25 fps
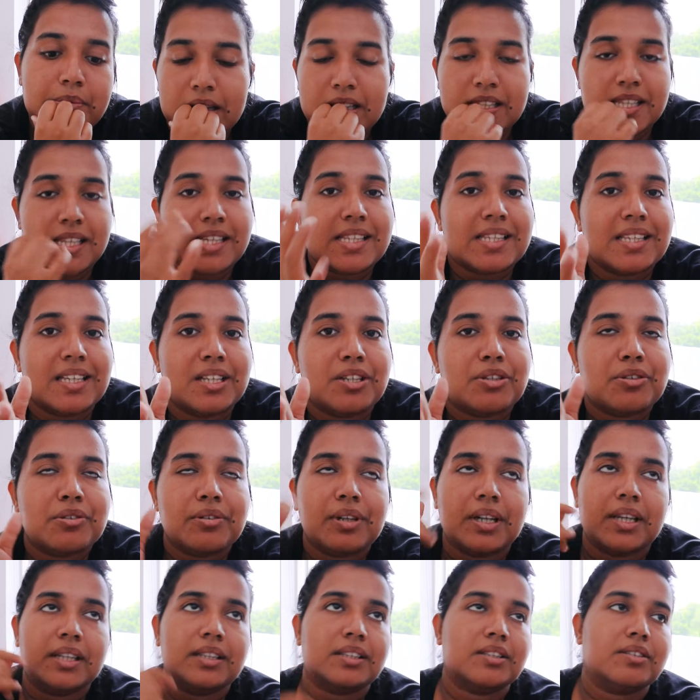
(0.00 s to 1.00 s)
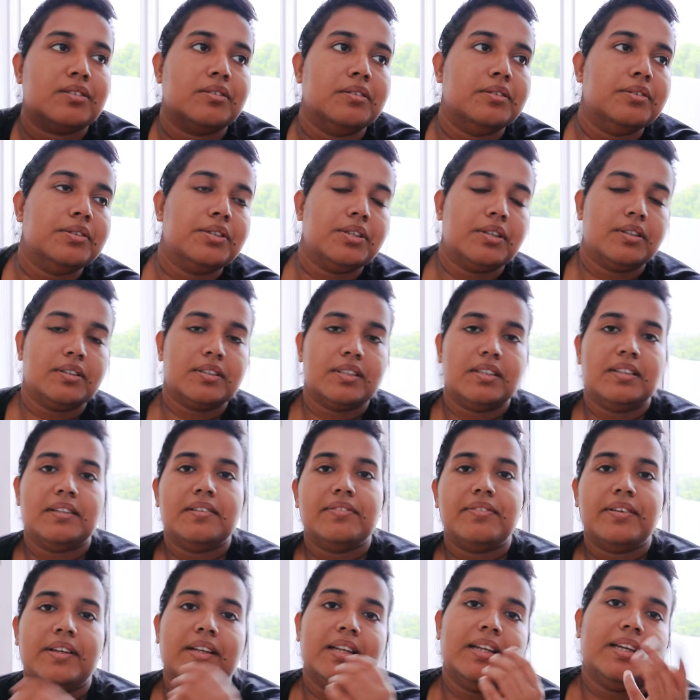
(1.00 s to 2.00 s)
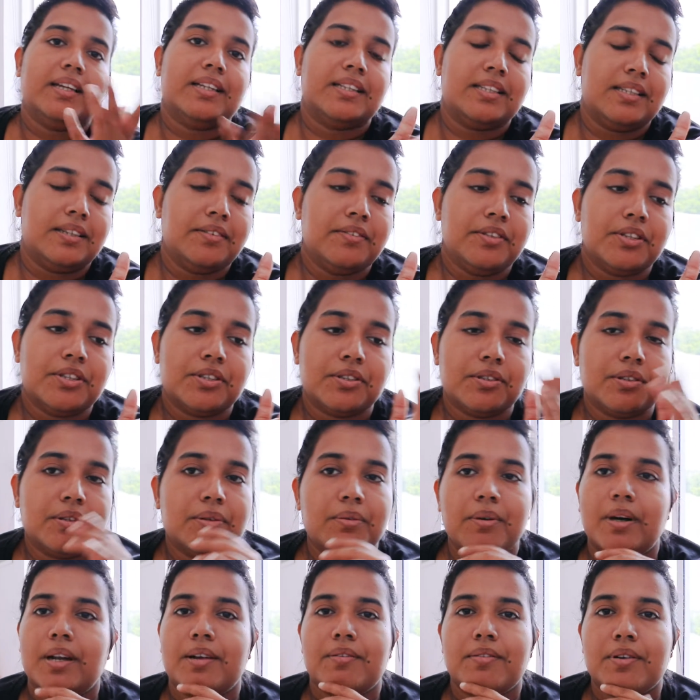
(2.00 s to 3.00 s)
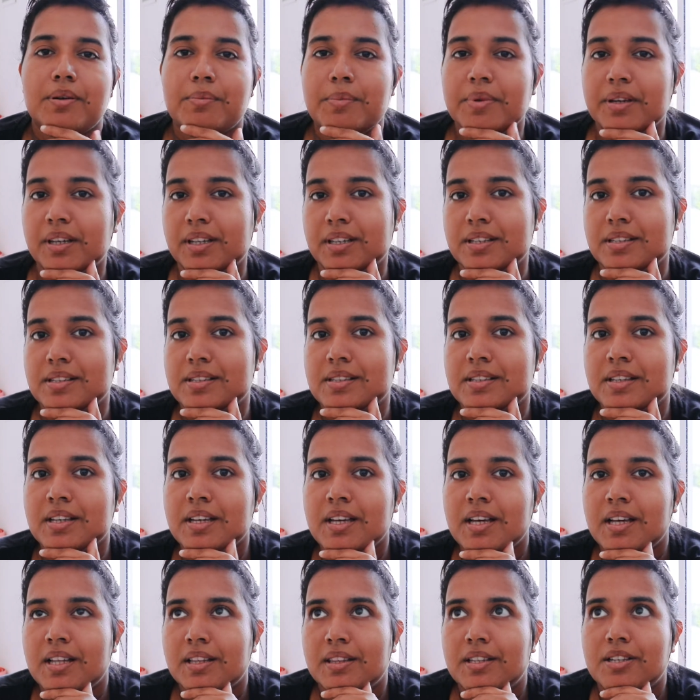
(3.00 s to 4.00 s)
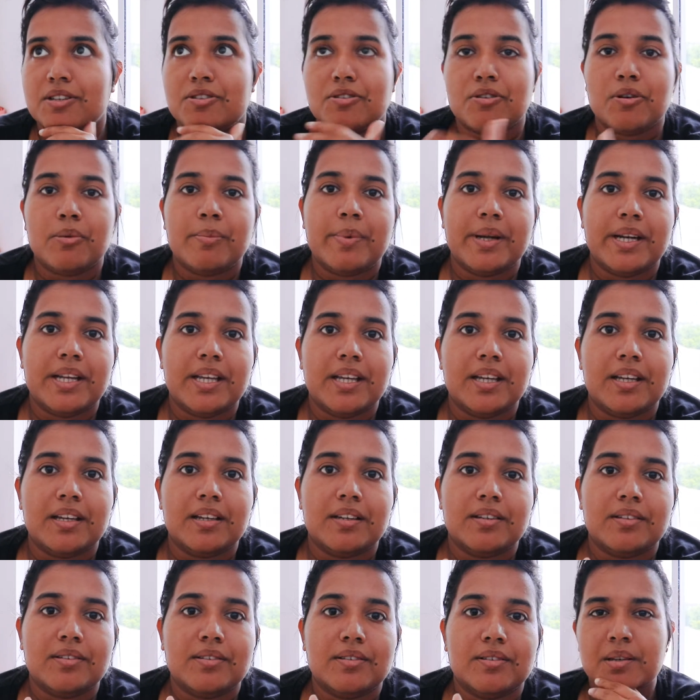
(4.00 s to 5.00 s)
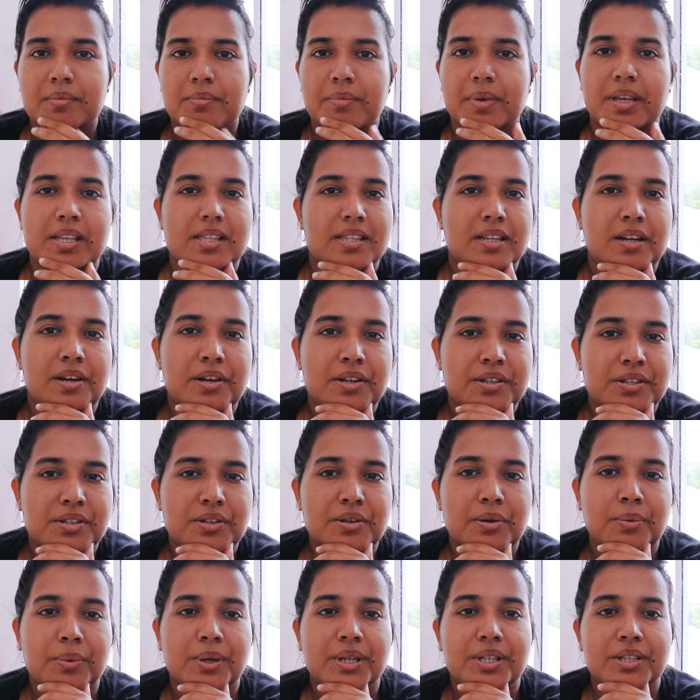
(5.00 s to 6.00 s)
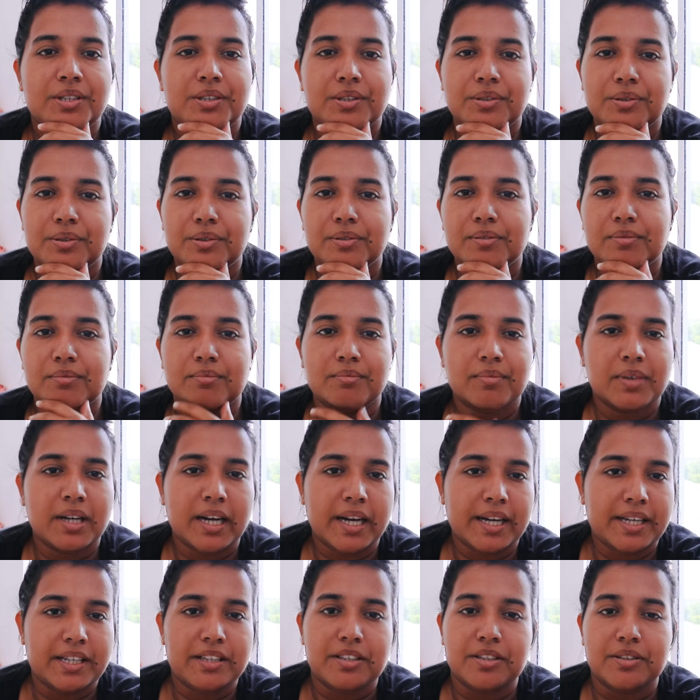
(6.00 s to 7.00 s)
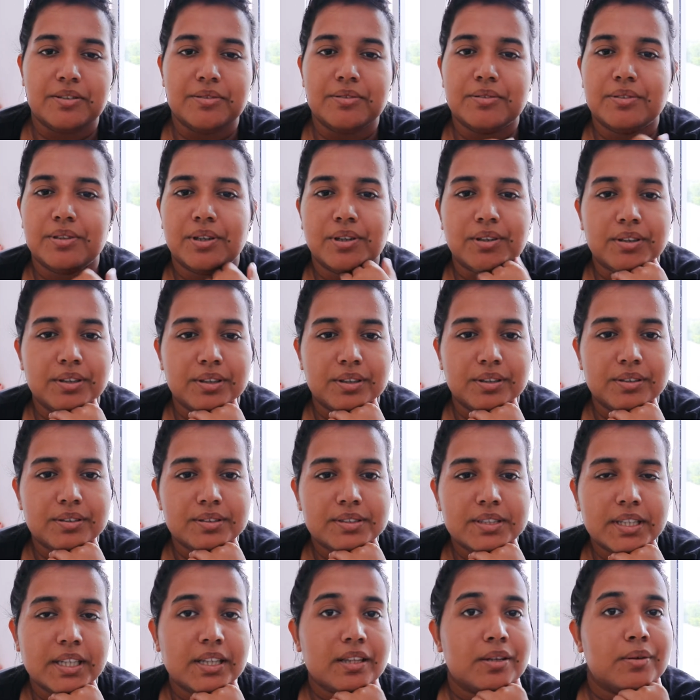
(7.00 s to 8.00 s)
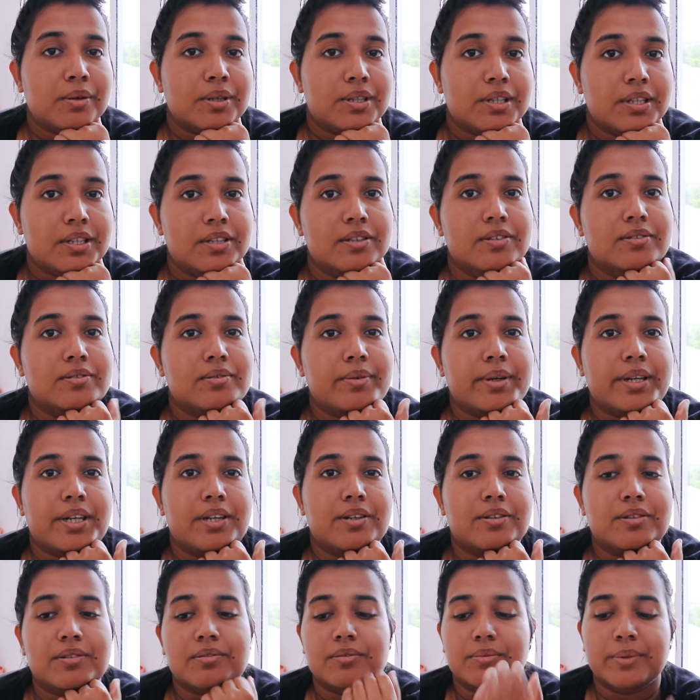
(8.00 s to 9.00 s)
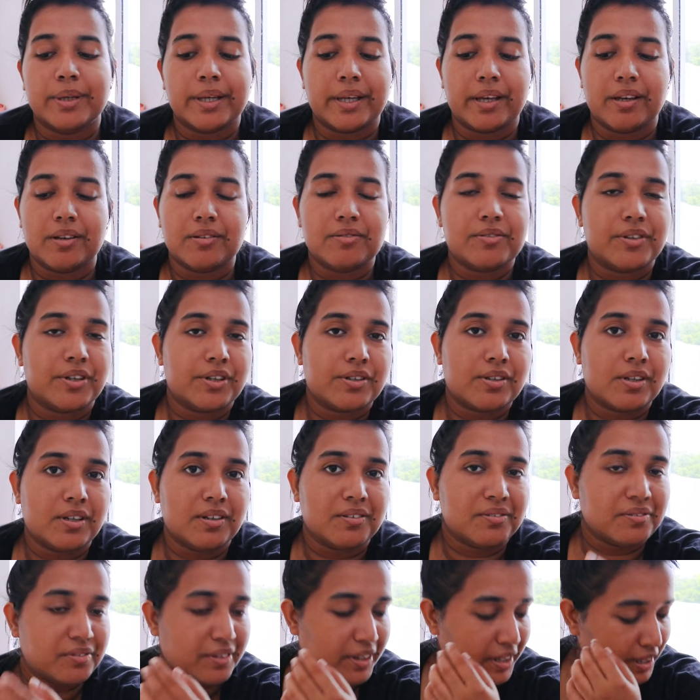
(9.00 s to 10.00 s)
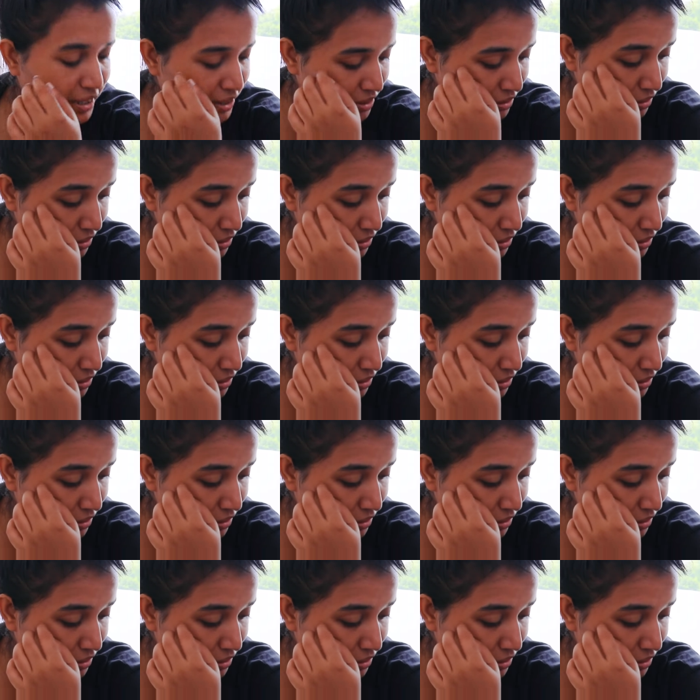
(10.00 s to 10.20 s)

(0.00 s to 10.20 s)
It's easy to like just lose yourself in like a TV show or whatever because there is no one to guide you or tell you what to do when you're working for yourself, right?